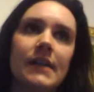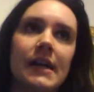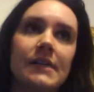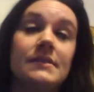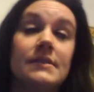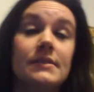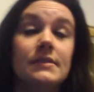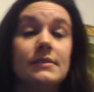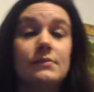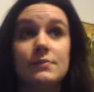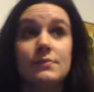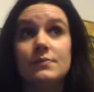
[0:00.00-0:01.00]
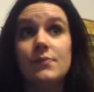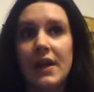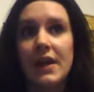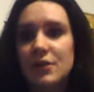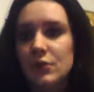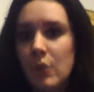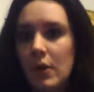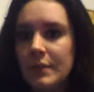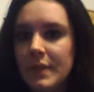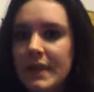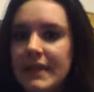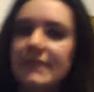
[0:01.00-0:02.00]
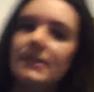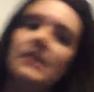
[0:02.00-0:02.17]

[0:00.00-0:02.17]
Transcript: house that you'd want to be in?